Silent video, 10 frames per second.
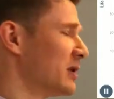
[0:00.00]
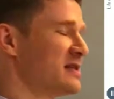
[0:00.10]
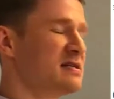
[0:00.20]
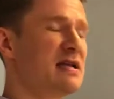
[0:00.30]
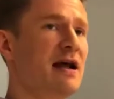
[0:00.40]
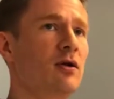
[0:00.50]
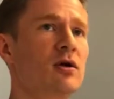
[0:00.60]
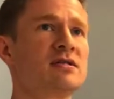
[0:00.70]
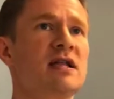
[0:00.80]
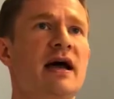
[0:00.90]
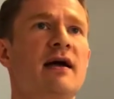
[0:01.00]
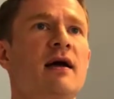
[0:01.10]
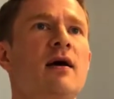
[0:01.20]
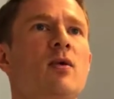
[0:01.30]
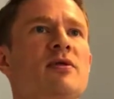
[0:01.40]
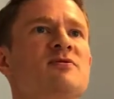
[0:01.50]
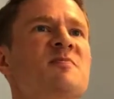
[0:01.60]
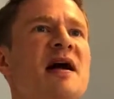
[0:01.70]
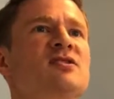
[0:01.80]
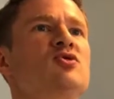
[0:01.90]
of what this data looks like with
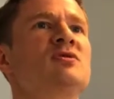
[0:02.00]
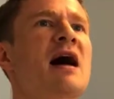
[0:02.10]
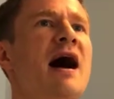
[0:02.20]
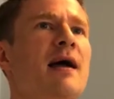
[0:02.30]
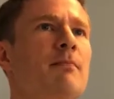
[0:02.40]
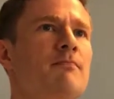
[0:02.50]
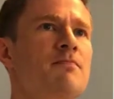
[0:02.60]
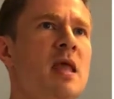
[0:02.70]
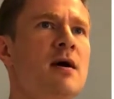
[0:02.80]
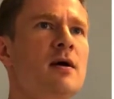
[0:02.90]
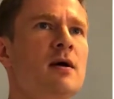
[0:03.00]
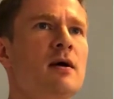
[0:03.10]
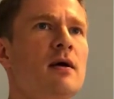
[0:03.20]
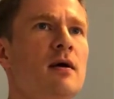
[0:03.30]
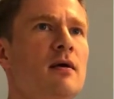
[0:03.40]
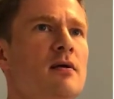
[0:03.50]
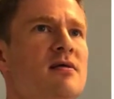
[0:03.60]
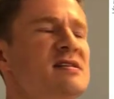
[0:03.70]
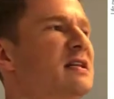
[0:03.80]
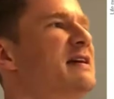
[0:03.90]
respect to time.
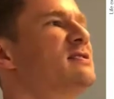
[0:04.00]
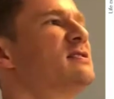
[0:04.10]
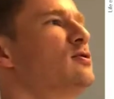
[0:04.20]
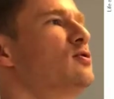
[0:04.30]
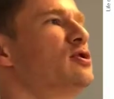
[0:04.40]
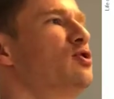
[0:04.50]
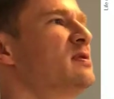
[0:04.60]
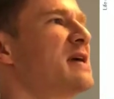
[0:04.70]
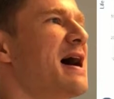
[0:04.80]
This leads to students